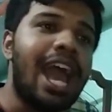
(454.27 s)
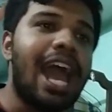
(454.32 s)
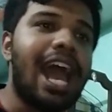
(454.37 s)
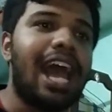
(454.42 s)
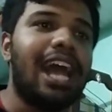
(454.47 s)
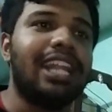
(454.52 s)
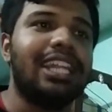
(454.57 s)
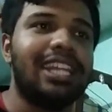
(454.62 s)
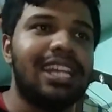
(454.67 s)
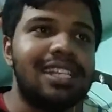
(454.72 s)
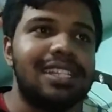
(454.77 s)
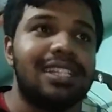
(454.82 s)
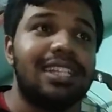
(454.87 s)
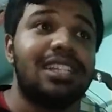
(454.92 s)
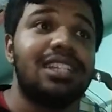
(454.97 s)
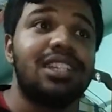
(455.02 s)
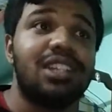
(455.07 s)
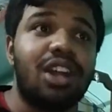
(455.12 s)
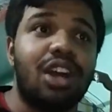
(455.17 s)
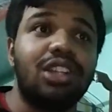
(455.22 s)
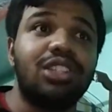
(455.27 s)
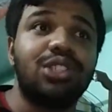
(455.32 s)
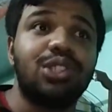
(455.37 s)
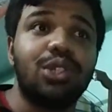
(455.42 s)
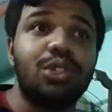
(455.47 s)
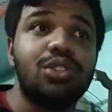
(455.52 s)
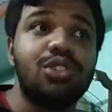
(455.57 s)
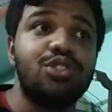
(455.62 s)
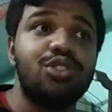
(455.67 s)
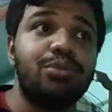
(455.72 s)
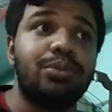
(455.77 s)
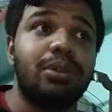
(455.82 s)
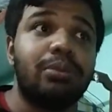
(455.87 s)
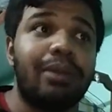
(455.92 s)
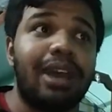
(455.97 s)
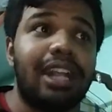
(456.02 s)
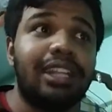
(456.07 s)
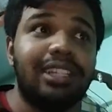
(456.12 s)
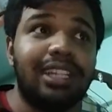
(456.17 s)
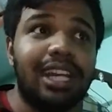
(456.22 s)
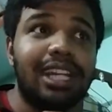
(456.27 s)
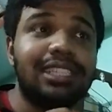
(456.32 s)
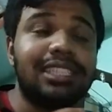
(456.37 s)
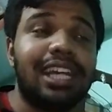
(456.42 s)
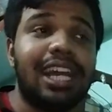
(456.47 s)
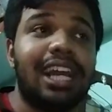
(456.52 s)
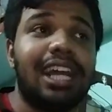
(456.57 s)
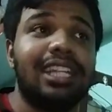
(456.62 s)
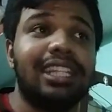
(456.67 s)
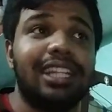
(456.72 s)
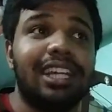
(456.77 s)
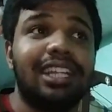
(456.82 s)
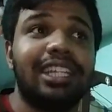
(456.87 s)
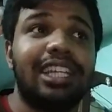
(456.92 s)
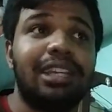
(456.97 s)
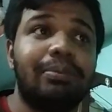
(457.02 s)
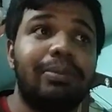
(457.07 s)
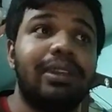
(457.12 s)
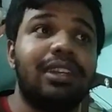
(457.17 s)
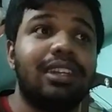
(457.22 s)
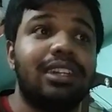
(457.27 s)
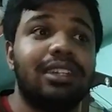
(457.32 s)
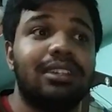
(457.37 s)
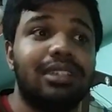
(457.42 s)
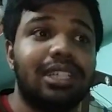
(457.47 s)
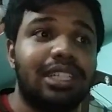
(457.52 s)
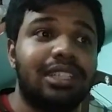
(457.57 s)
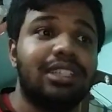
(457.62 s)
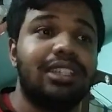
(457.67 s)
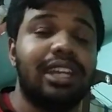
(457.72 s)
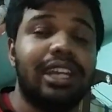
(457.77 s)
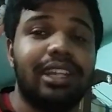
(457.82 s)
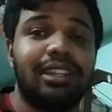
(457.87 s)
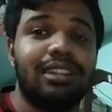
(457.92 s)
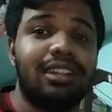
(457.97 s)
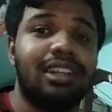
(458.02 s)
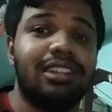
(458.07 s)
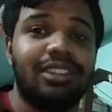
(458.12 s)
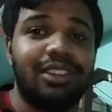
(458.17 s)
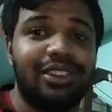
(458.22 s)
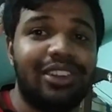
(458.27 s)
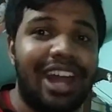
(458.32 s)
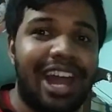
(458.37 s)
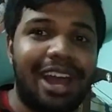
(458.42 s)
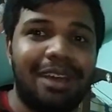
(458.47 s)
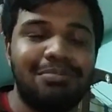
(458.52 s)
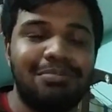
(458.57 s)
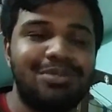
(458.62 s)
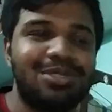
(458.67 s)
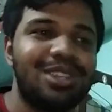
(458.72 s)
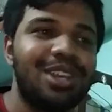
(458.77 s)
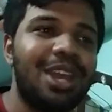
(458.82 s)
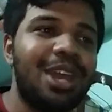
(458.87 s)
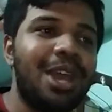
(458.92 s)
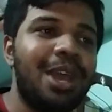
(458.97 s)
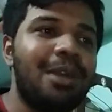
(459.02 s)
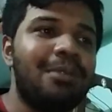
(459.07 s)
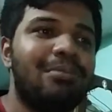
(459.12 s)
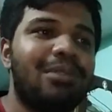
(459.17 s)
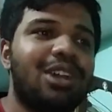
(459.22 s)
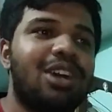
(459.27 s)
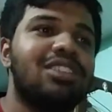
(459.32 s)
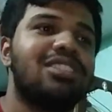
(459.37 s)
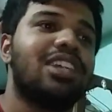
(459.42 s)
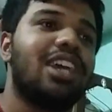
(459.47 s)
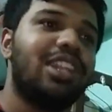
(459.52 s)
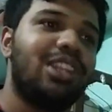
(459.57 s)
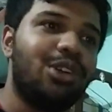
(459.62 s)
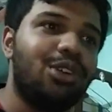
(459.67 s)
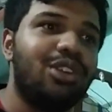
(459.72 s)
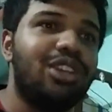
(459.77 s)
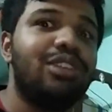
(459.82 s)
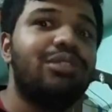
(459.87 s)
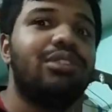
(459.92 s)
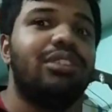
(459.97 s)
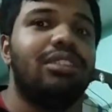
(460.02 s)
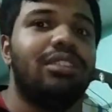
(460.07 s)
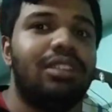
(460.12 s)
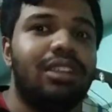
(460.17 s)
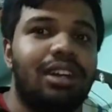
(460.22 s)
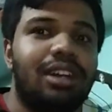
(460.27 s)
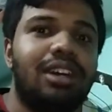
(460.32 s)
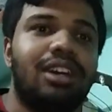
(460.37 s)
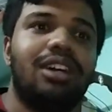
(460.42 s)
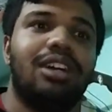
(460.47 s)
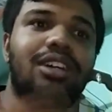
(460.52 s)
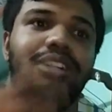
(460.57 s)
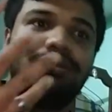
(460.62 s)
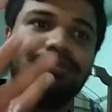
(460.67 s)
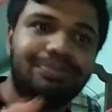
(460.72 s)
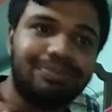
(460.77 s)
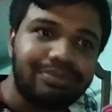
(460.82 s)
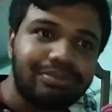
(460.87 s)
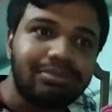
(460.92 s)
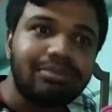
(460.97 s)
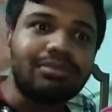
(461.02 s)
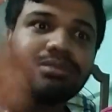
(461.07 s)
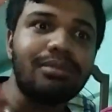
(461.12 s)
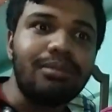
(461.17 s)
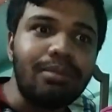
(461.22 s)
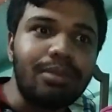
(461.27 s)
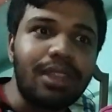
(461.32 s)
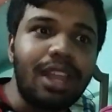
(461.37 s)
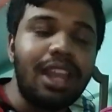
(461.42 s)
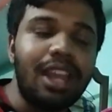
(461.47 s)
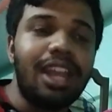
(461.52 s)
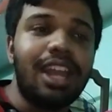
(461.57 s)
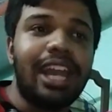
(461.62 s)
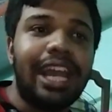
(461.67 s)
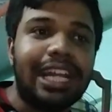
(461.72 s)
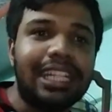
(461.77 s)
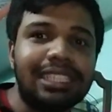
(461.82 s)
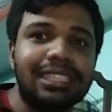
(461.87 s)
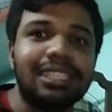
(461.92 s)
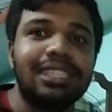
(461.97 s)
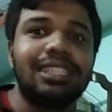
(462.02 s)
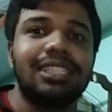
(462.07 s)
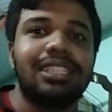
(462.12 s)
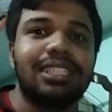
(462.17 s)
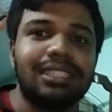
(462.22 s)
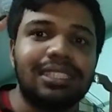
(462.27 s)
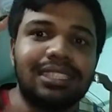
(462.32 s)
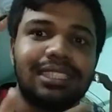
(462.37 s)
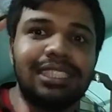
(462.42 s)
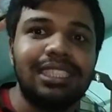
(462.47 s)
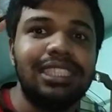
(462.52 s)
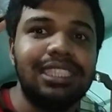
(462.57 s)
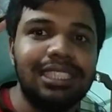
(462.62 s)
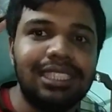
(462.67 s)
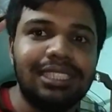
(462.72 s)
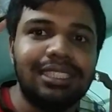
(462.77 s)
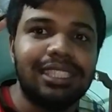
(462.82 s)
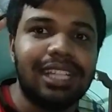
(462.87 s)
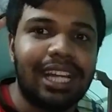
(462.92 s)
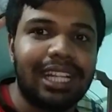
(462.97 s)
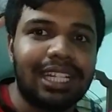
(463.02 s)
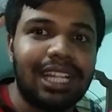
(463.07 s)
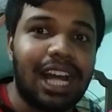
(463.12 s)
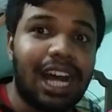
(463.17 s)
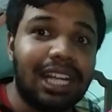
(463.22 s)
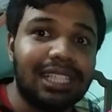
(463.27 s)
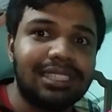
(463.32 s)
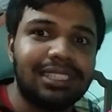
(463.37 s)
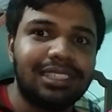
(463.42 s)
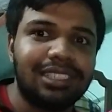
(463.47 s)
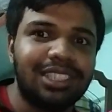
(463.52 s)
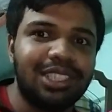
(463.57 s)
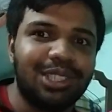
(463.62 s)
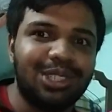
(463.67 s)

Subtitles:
And yes, they did not show Superman yet, and they are keeping it under wraps, because I know he will enter the scene at last,